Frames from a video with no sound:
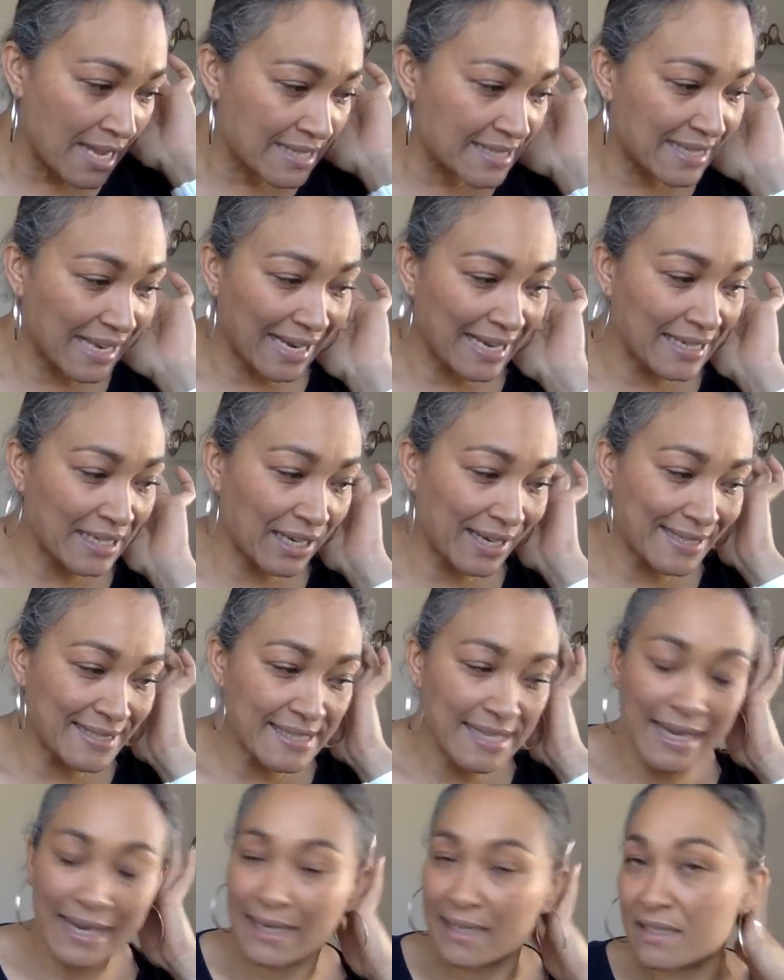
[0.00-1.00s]
Day
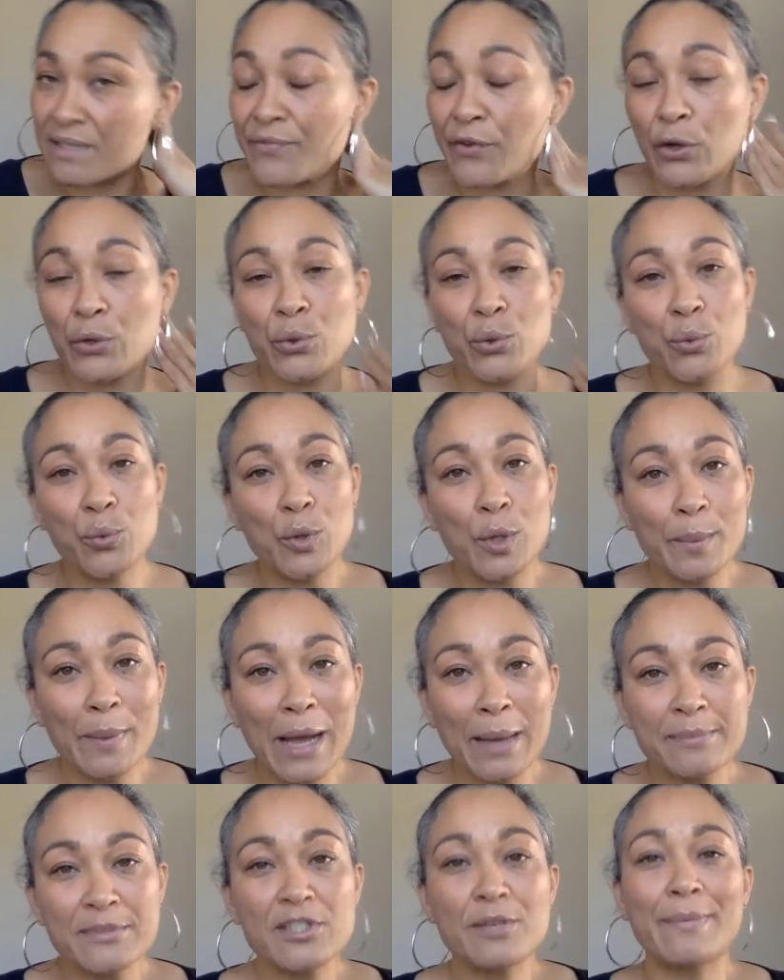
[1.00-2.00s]
19 is vocal
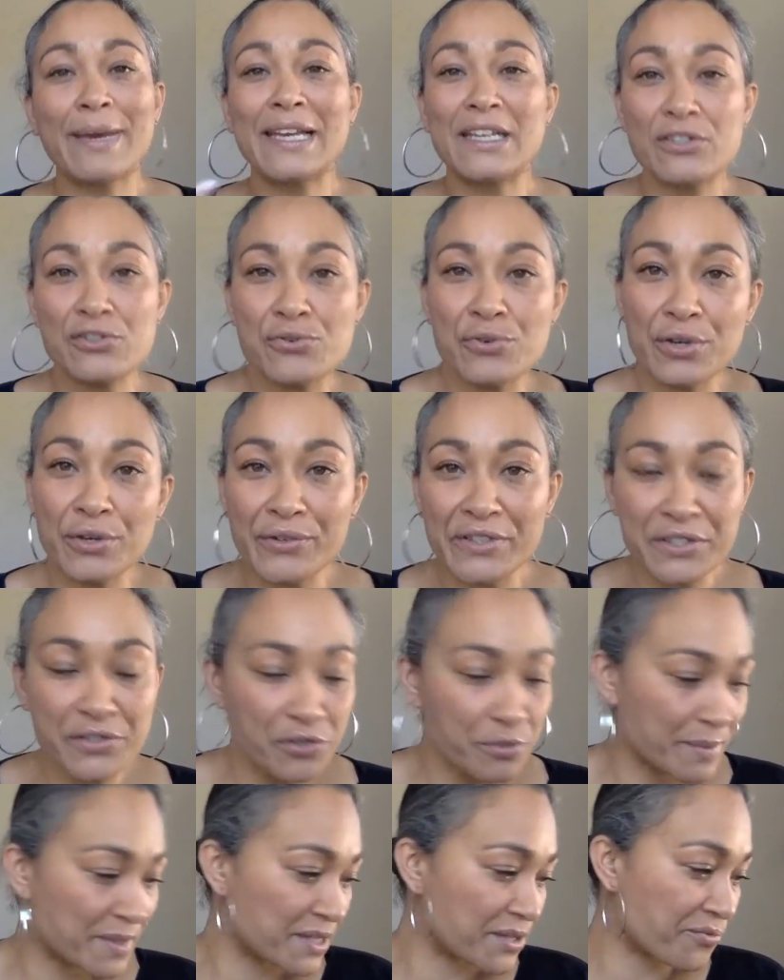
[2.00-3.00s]
warm-up, so making sure your
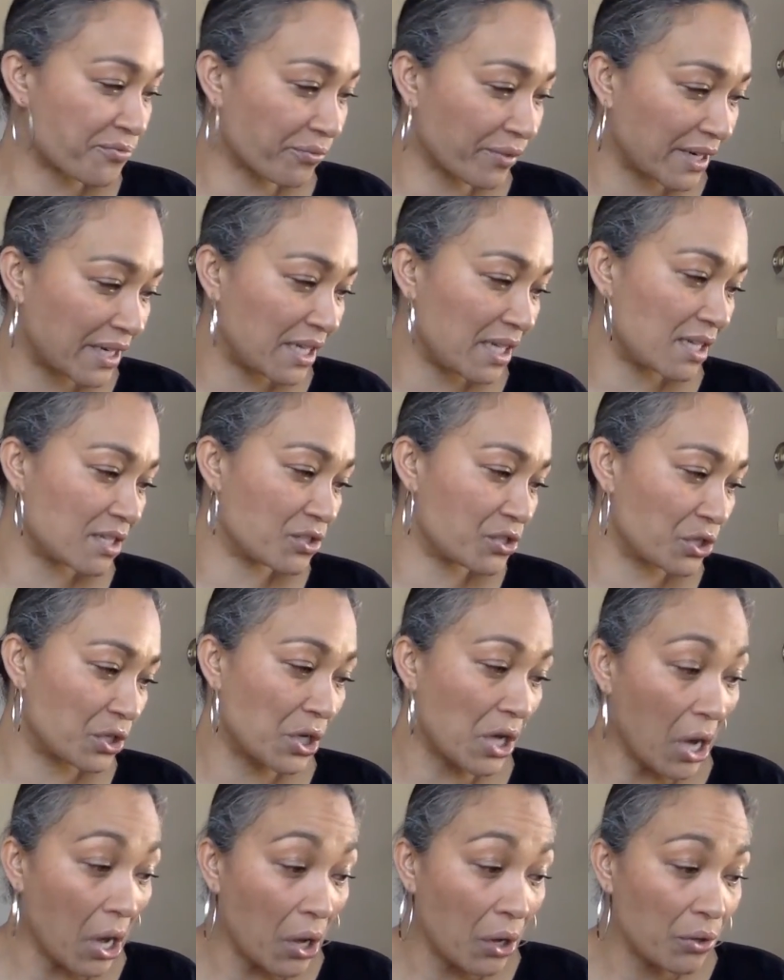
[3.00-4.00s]
instrument's ready to
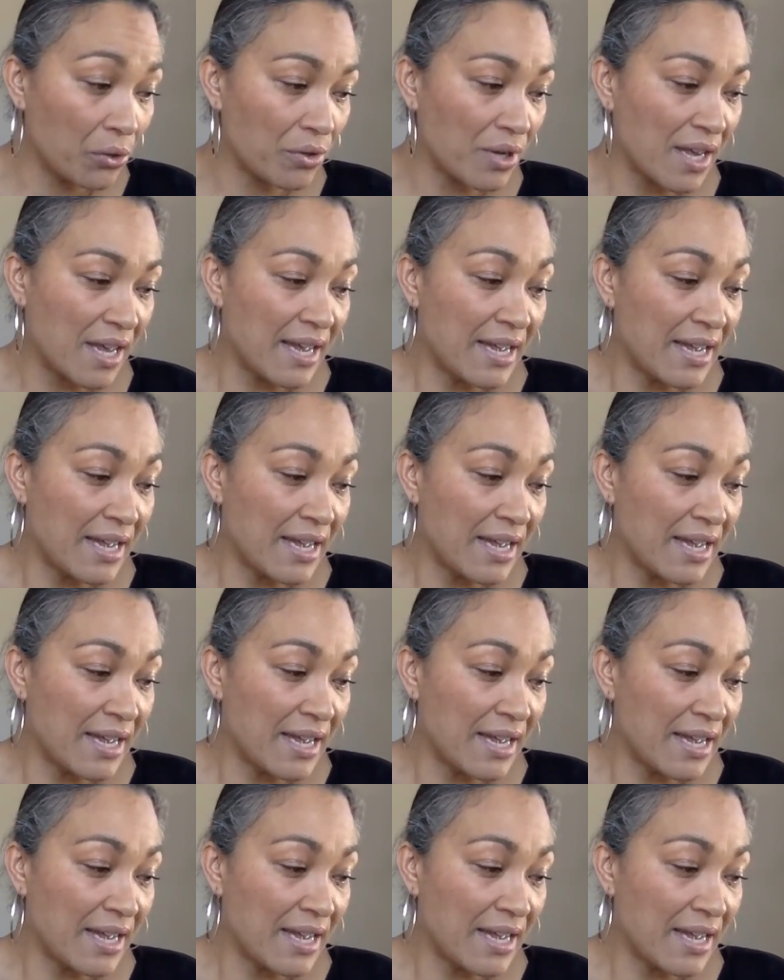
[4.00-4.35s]
go.